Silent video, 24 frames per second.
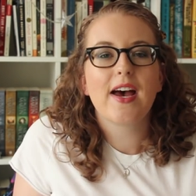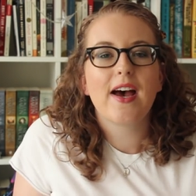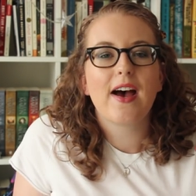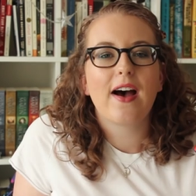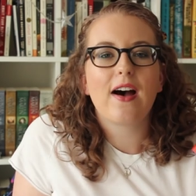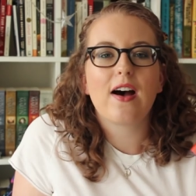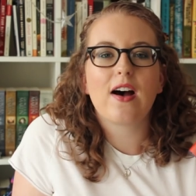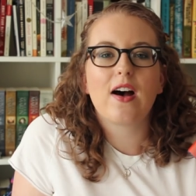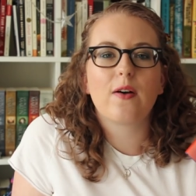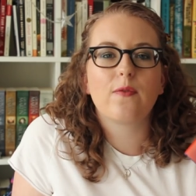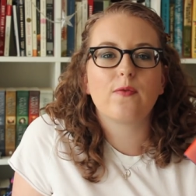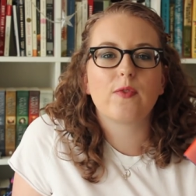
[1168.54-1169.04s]

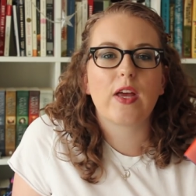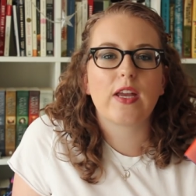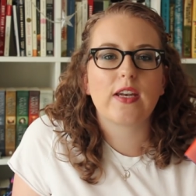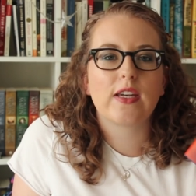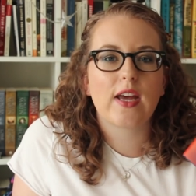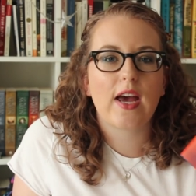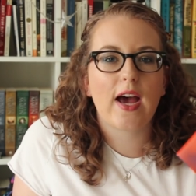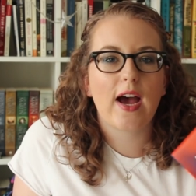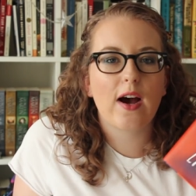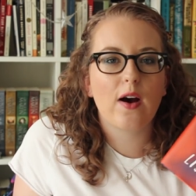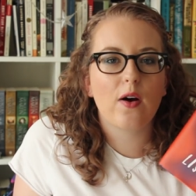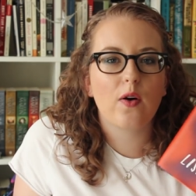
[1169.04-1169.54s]
um, and
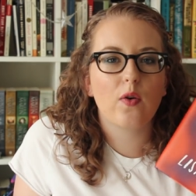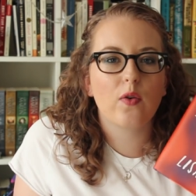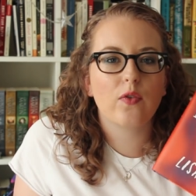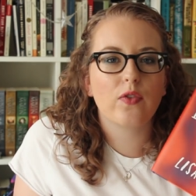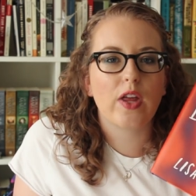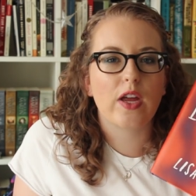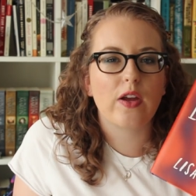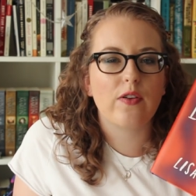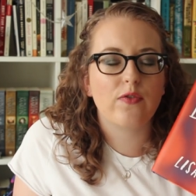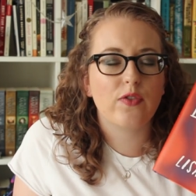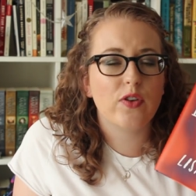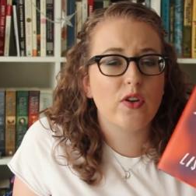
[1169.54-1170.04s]
how
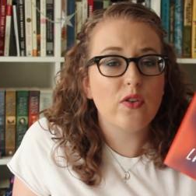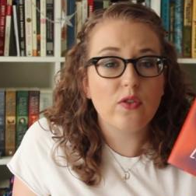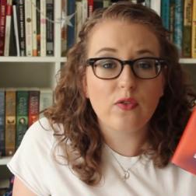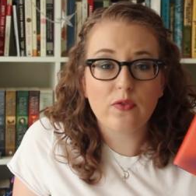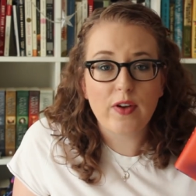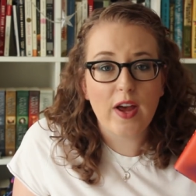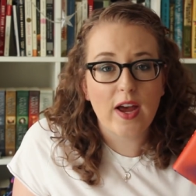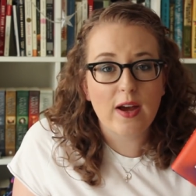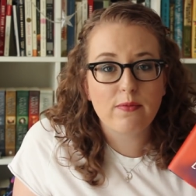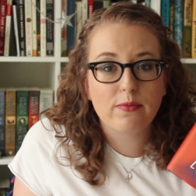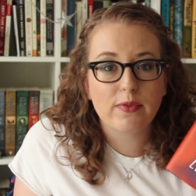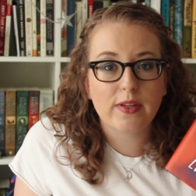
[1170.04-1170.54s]
they view
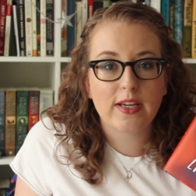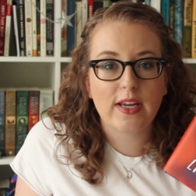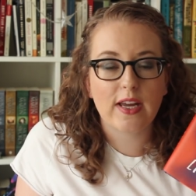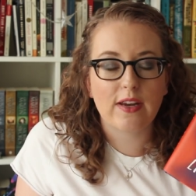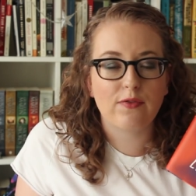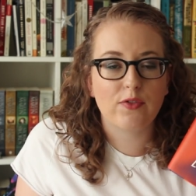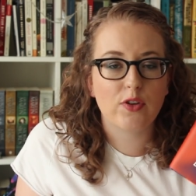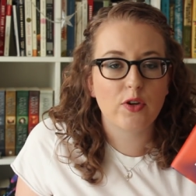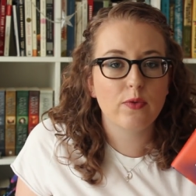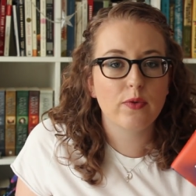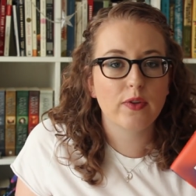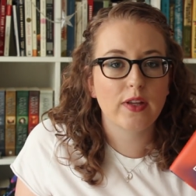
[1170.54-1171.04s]
family and
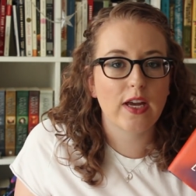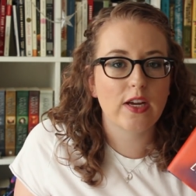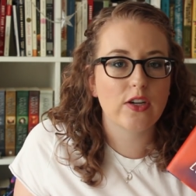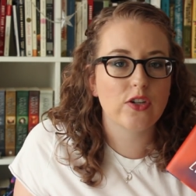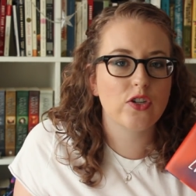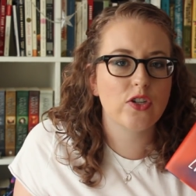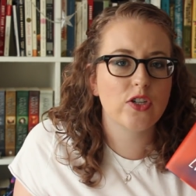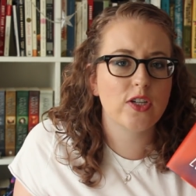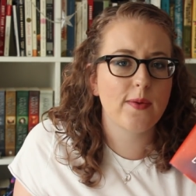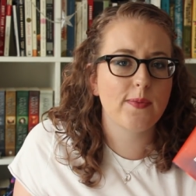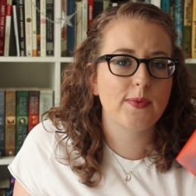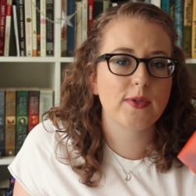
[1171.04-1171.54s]
view
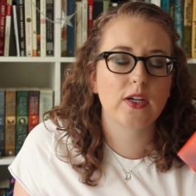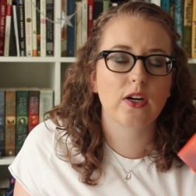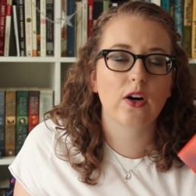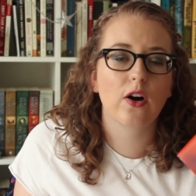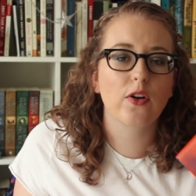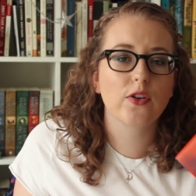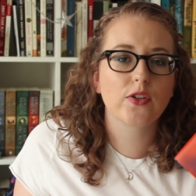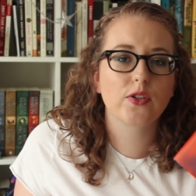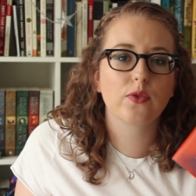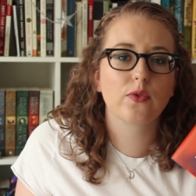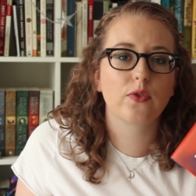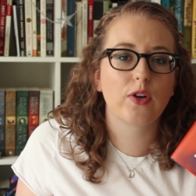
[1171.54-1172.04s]
relationships, and are
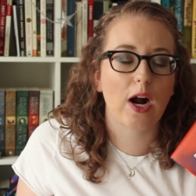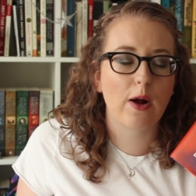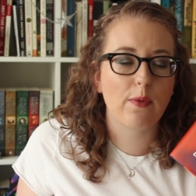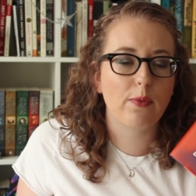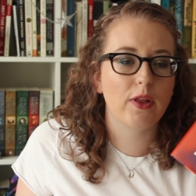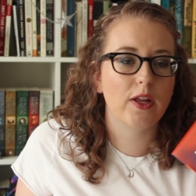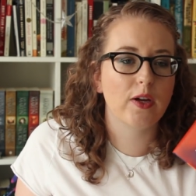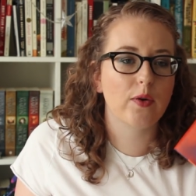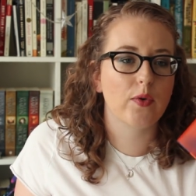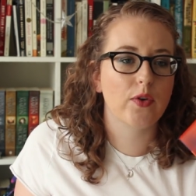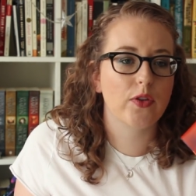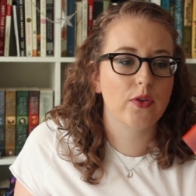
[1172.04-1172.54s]
also
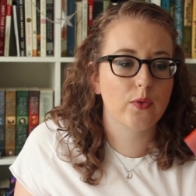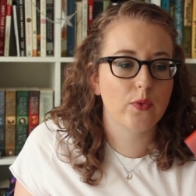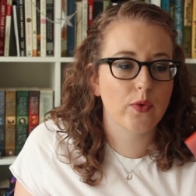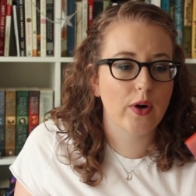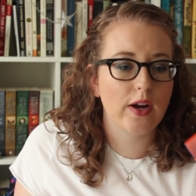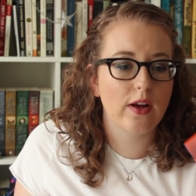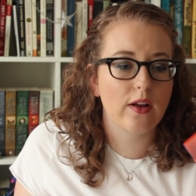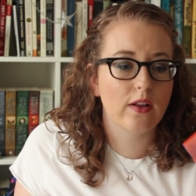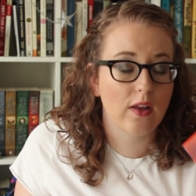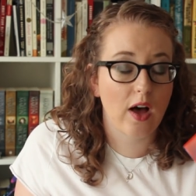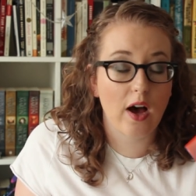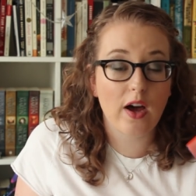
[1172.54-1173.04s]
grappling with great,
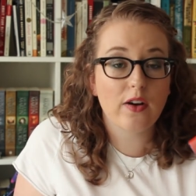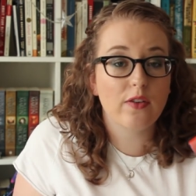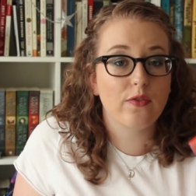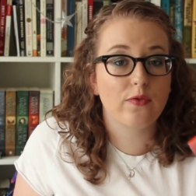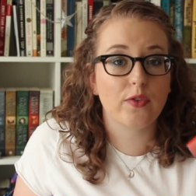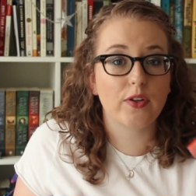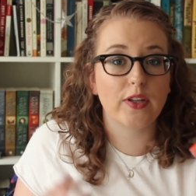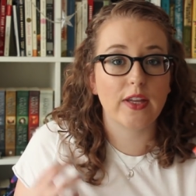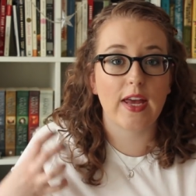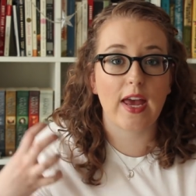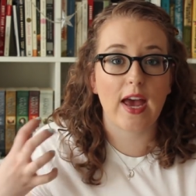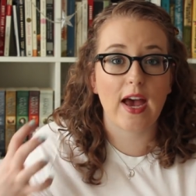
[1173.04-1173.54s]
a lot of
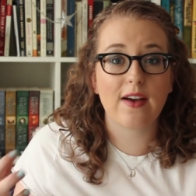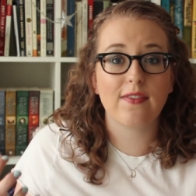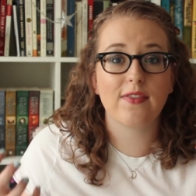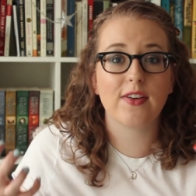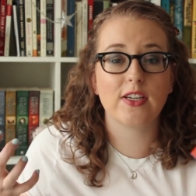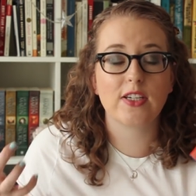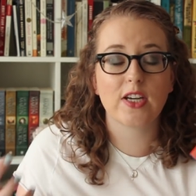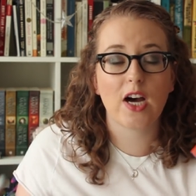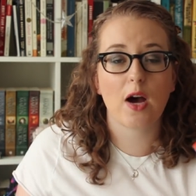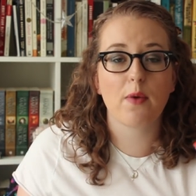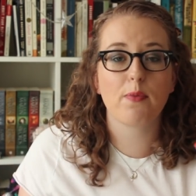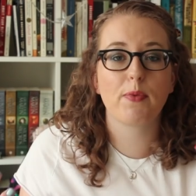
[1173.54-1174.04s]
really heavy
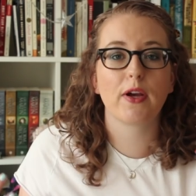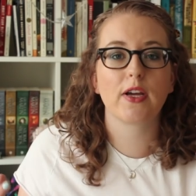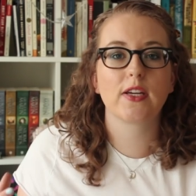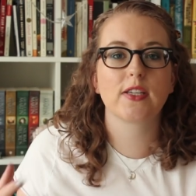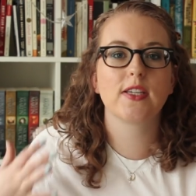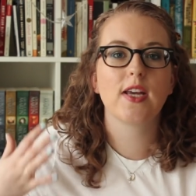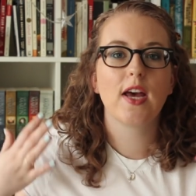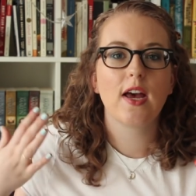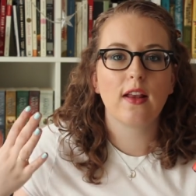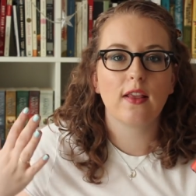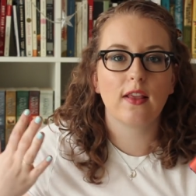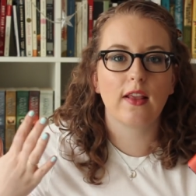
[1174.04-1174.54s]
topics
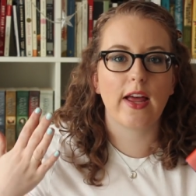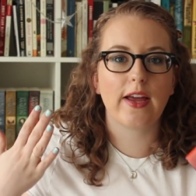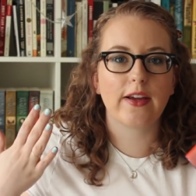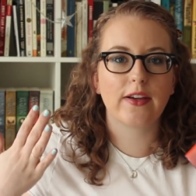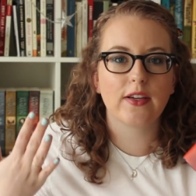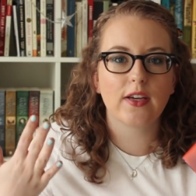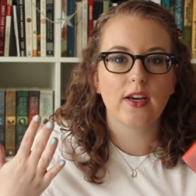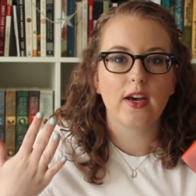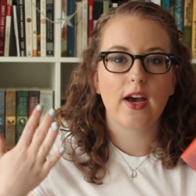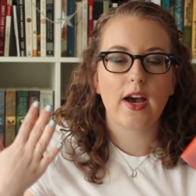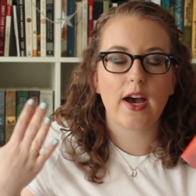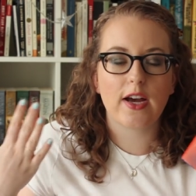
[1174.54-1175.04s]
like
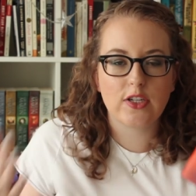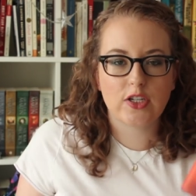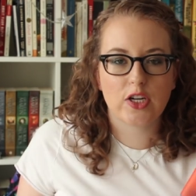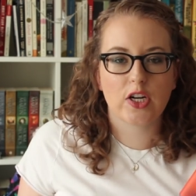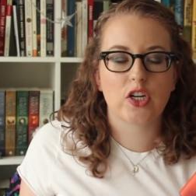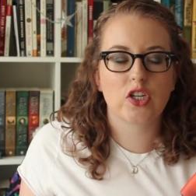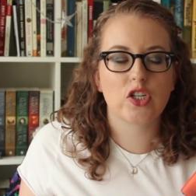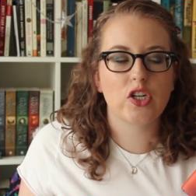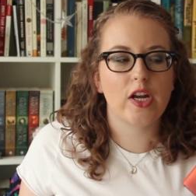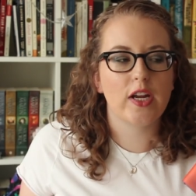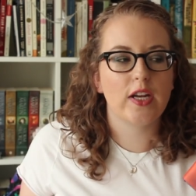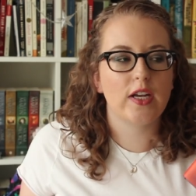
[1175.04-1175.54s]

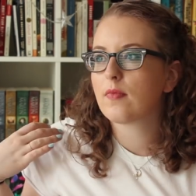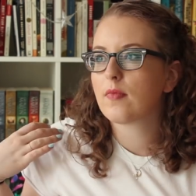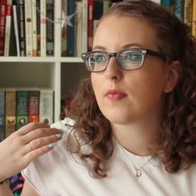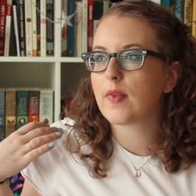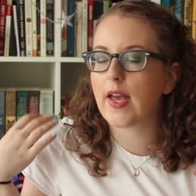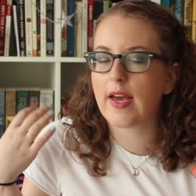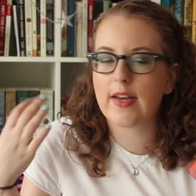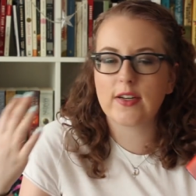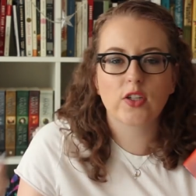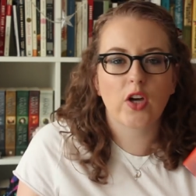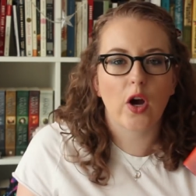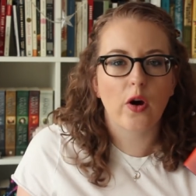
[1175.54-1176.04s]
addiction
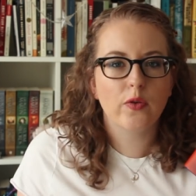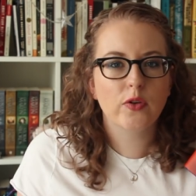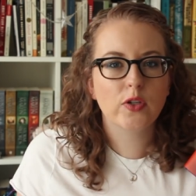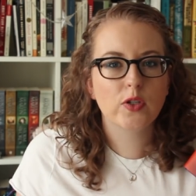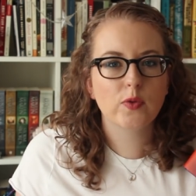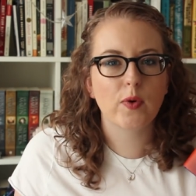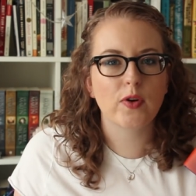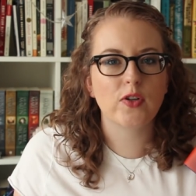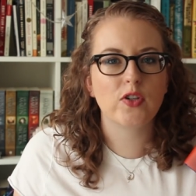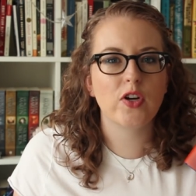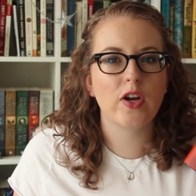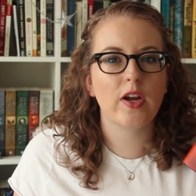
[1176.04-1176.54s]
and code
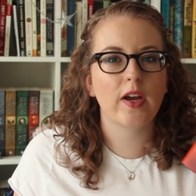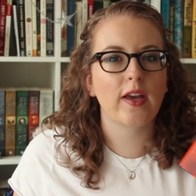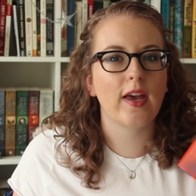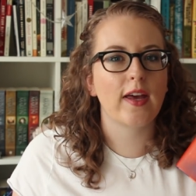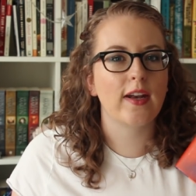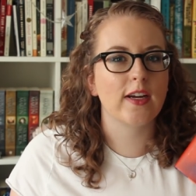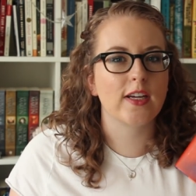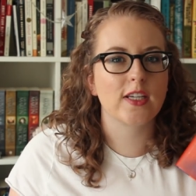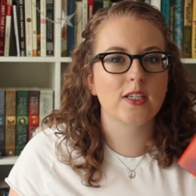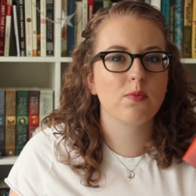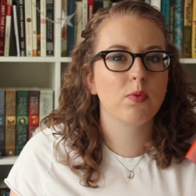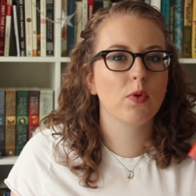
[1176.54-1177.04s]
switching and
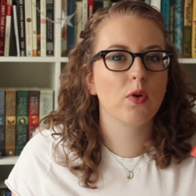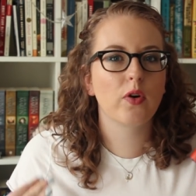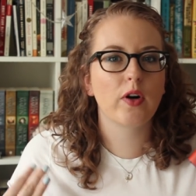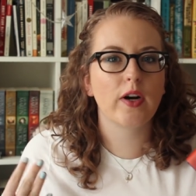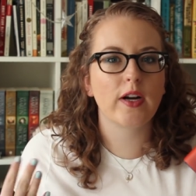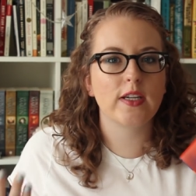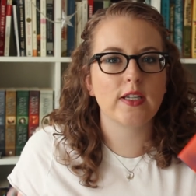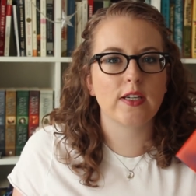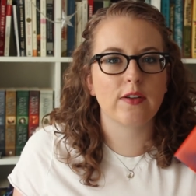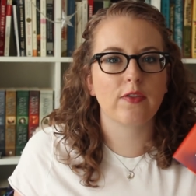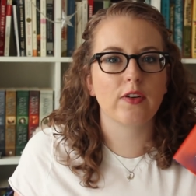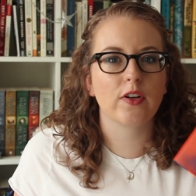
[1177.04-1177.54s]
exploring
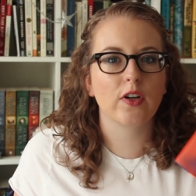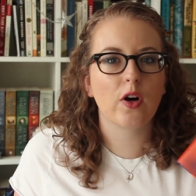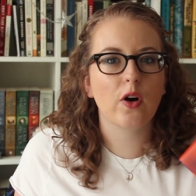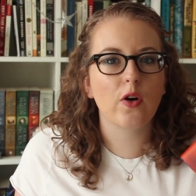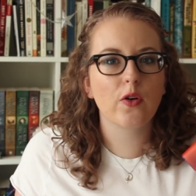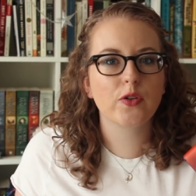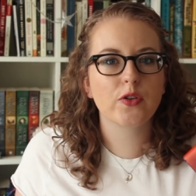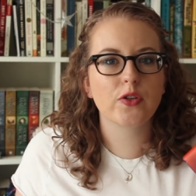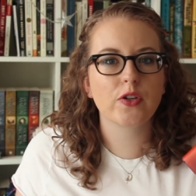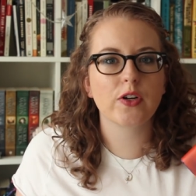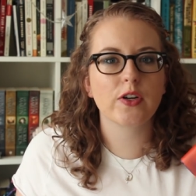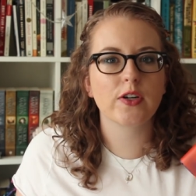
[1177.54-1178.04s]
different
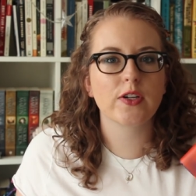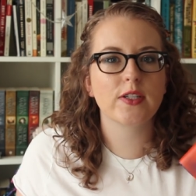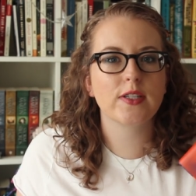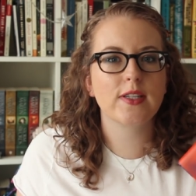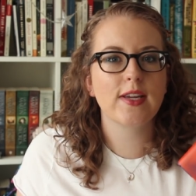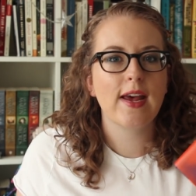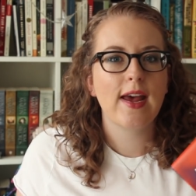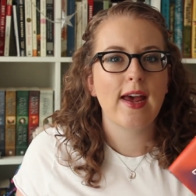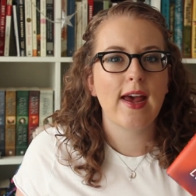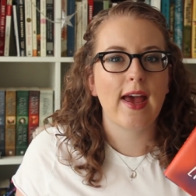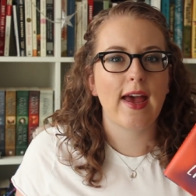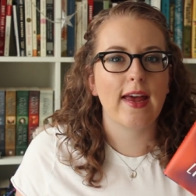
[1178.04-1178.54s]
cultures
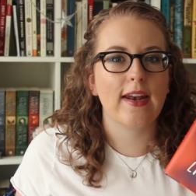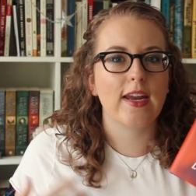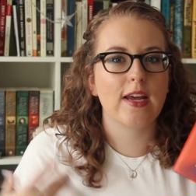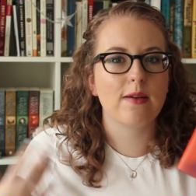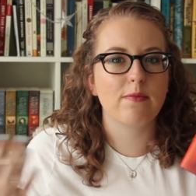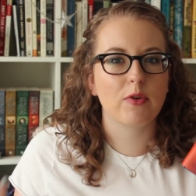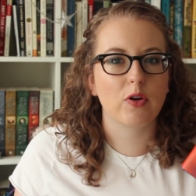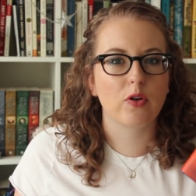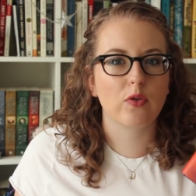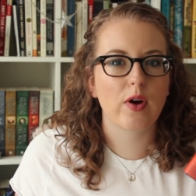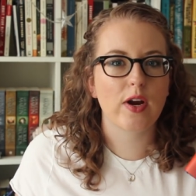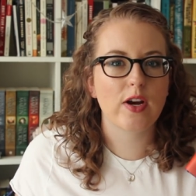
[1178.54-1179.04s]
and
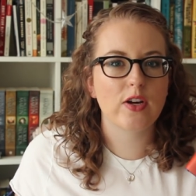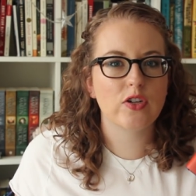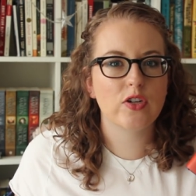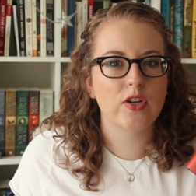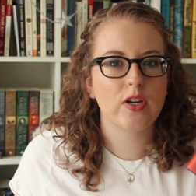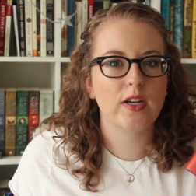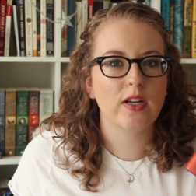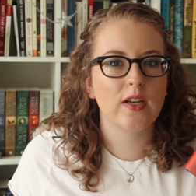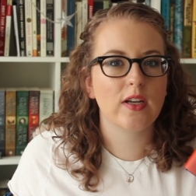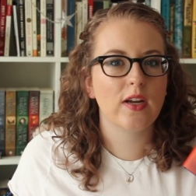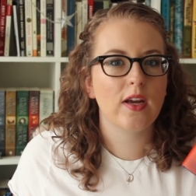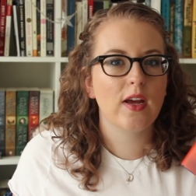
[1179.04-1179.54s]

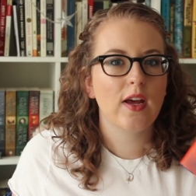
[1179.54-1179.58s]
immigration.